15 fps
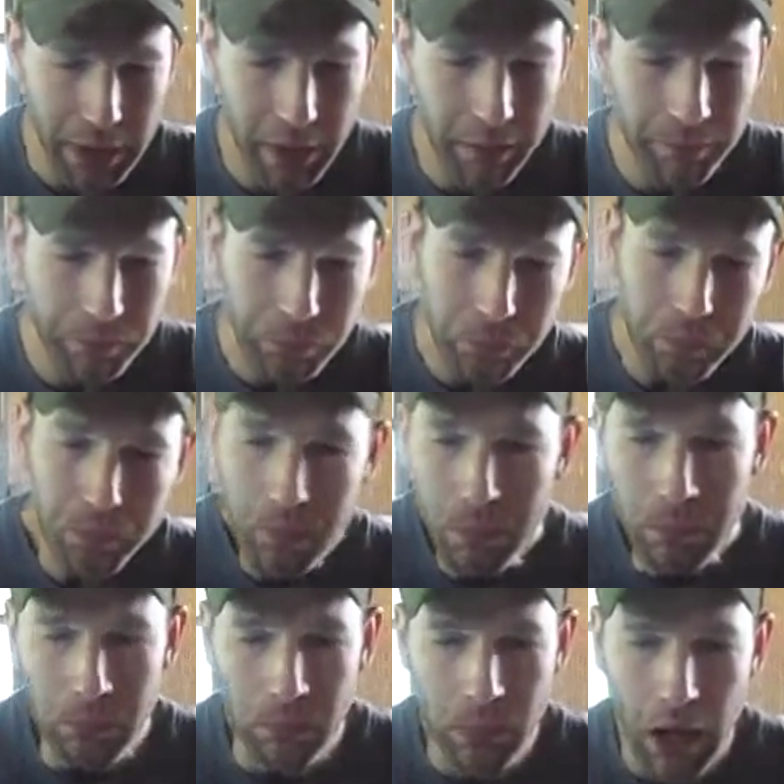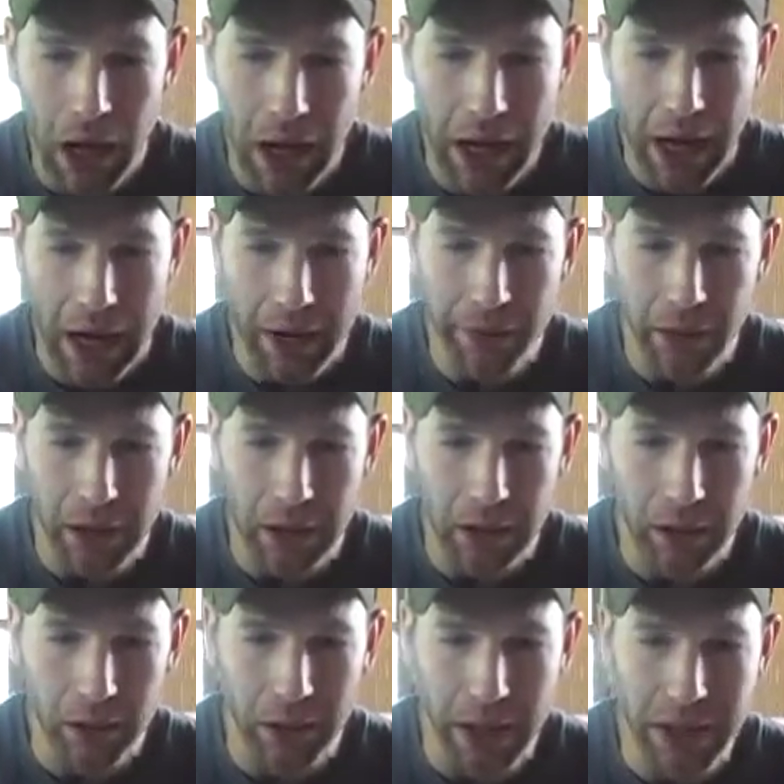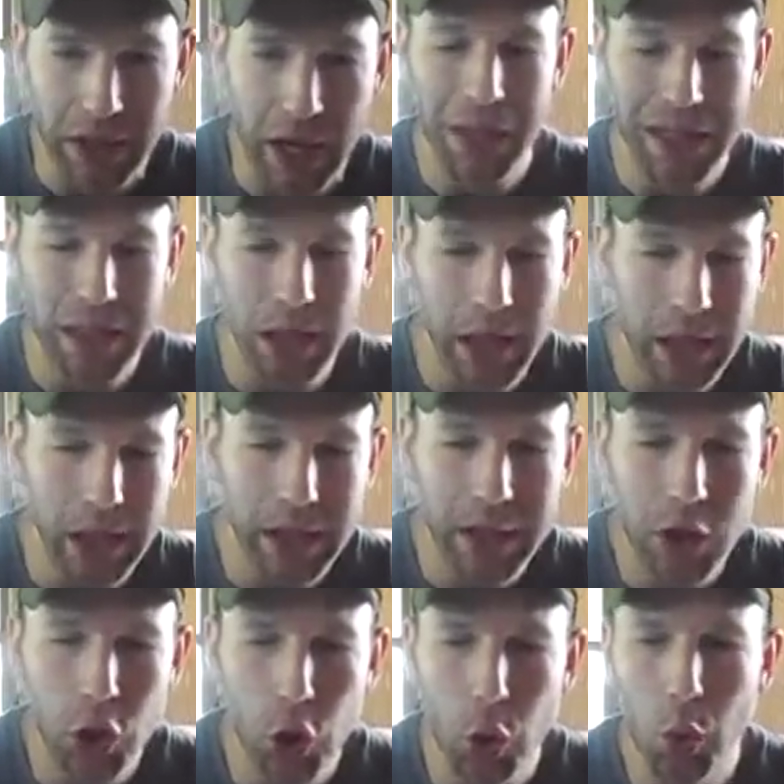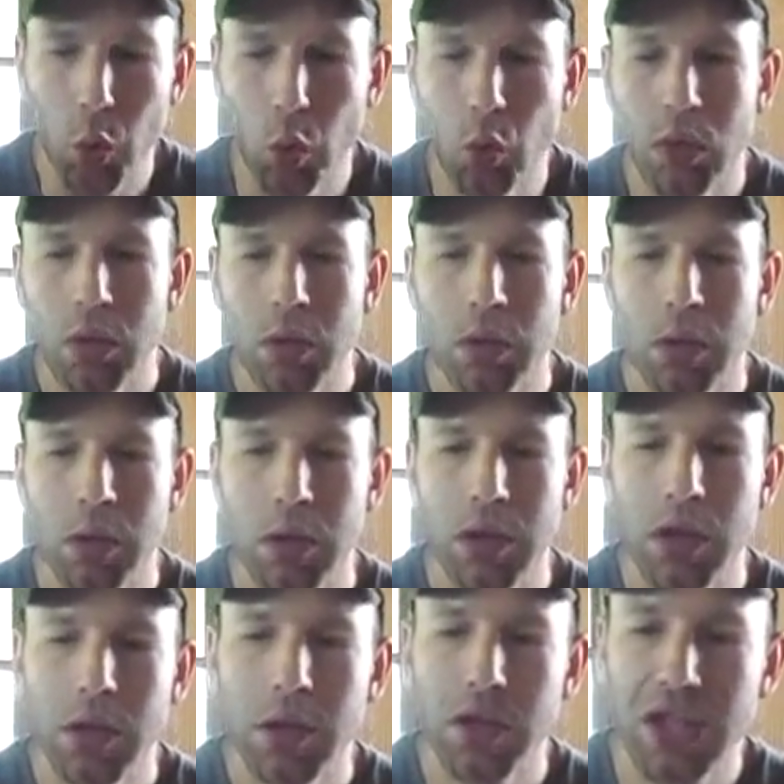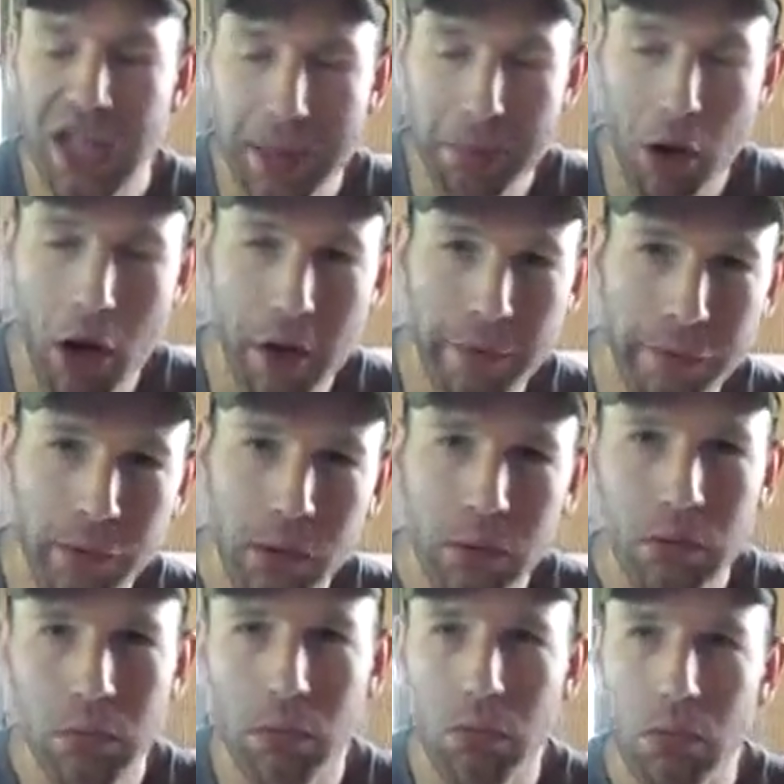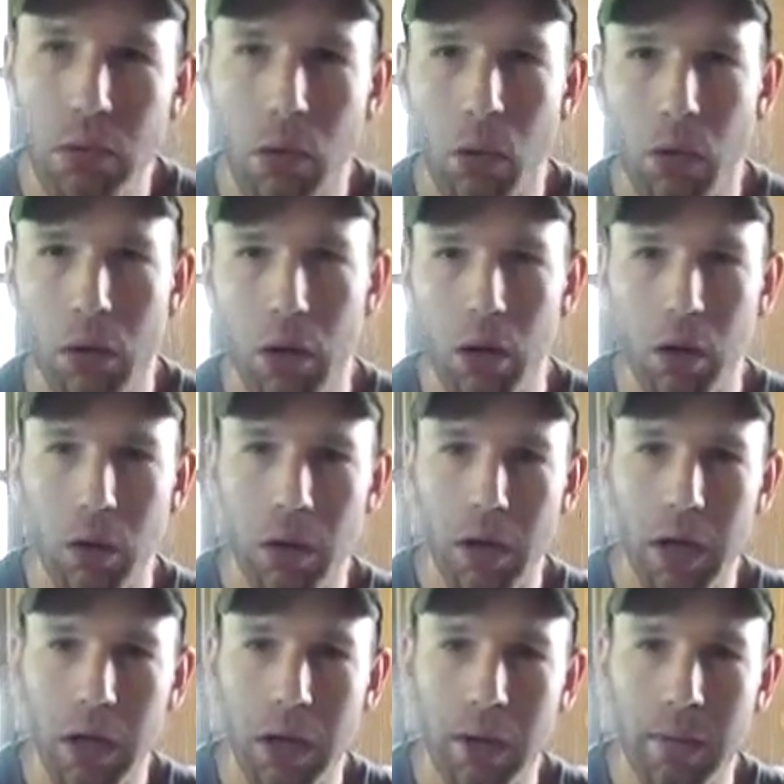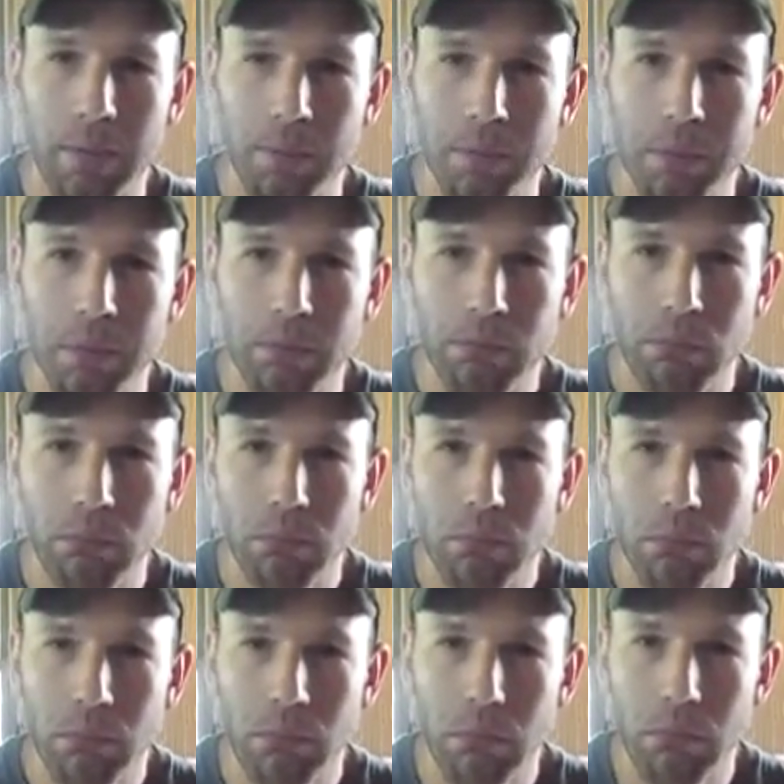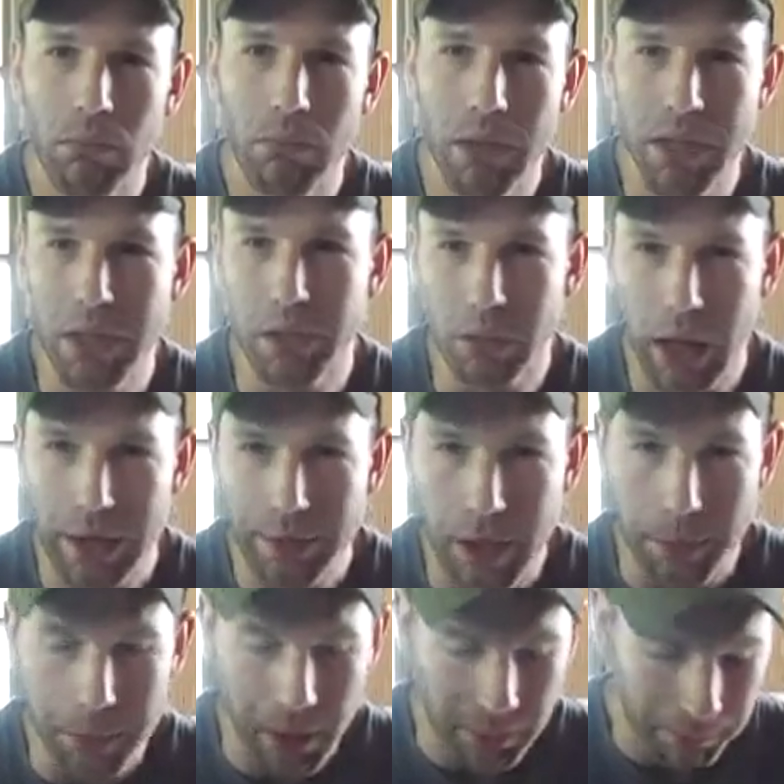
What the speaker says: it, I have less likely to skip off or misengrave something.